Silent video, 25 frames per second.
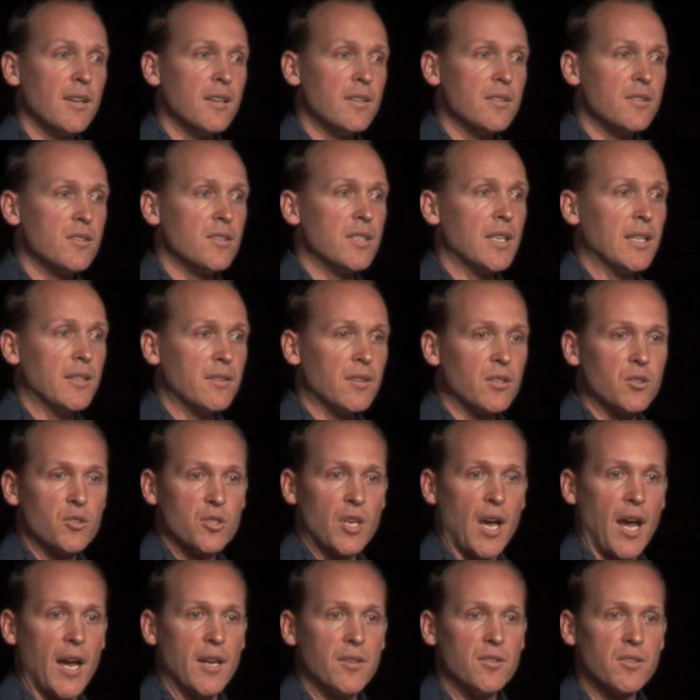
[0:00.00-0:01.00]
stick the
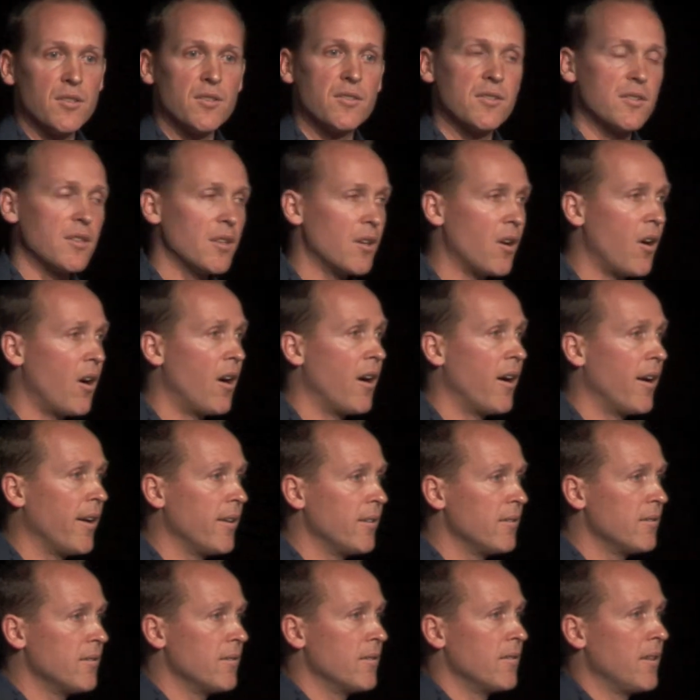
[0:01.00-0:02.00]
changes that
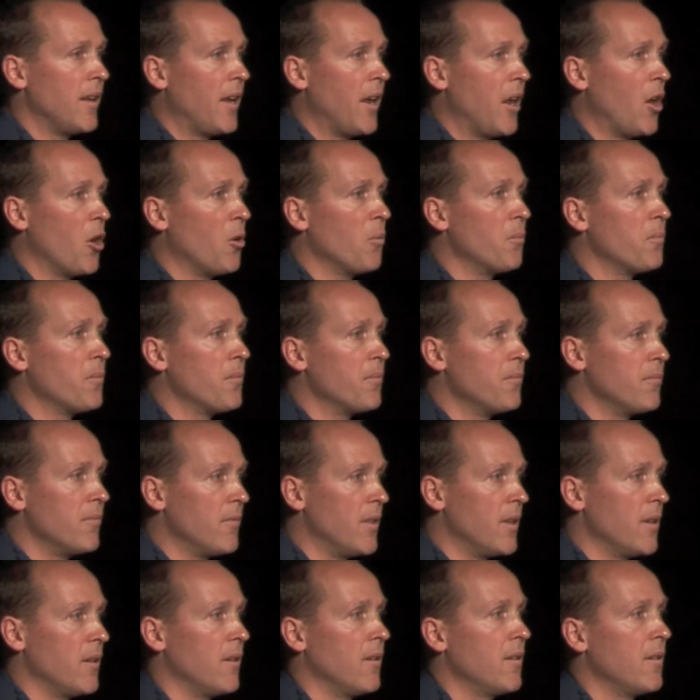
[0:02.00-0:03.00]
I
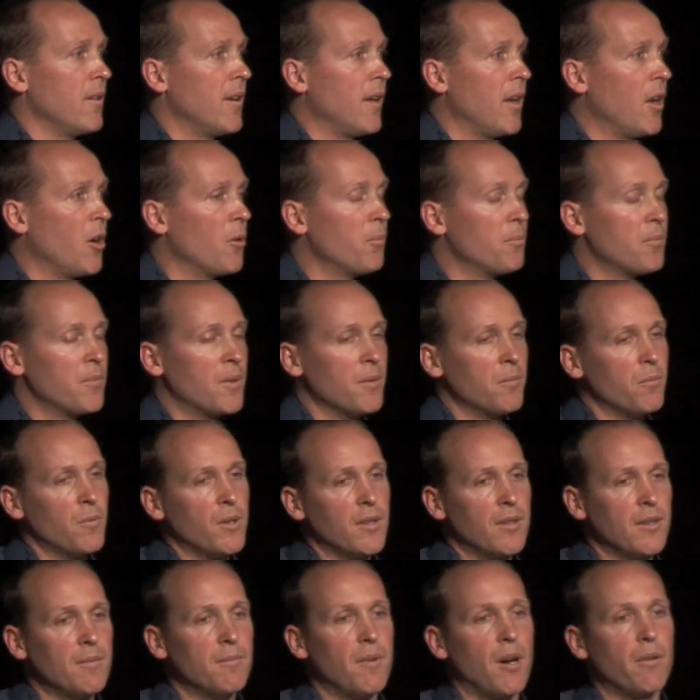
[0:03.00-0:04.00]
help them
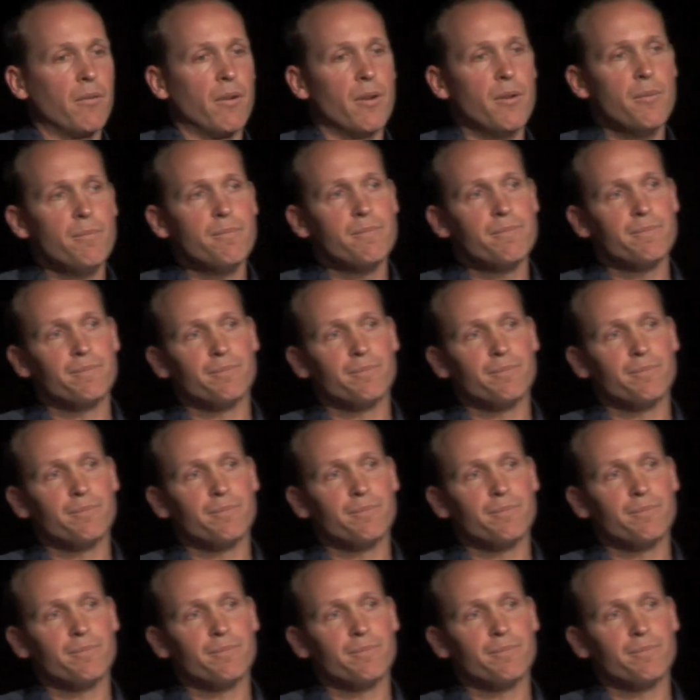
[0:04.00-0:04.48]
with in my room.